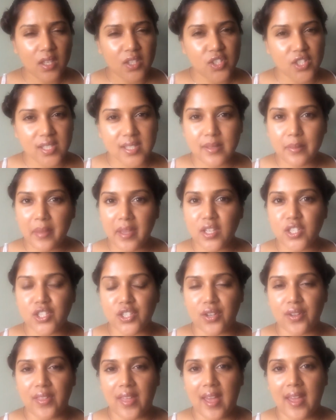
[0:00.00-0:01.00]
Just to make
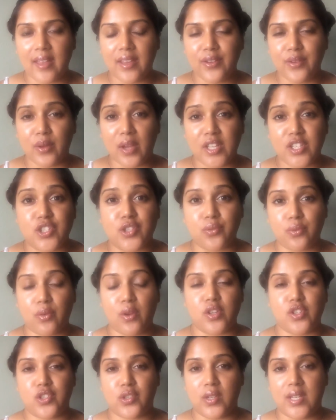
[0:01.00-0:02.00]
sure that, you know, I
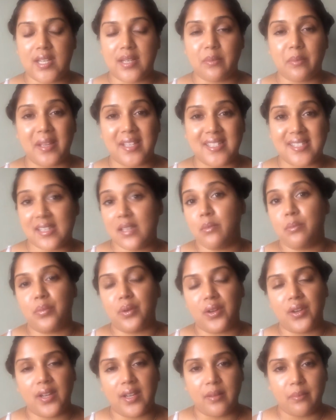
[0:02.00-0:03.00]
treated my
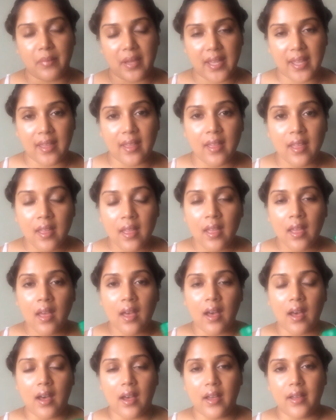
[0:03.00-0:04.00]
sunburn and my
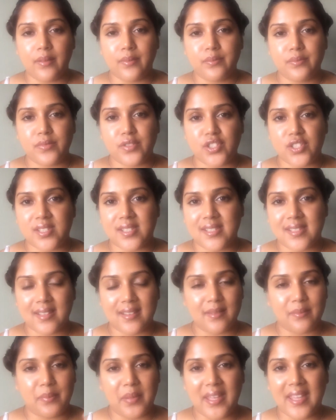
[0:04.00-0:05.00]
just
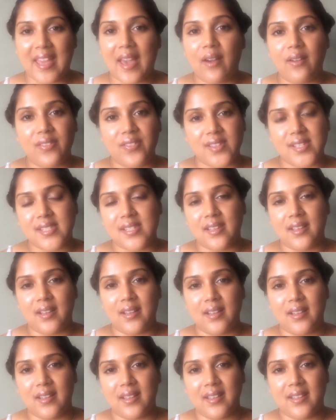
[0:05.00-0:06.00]
being out in
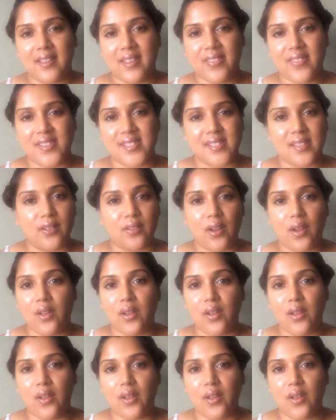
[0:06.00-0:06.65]
the sun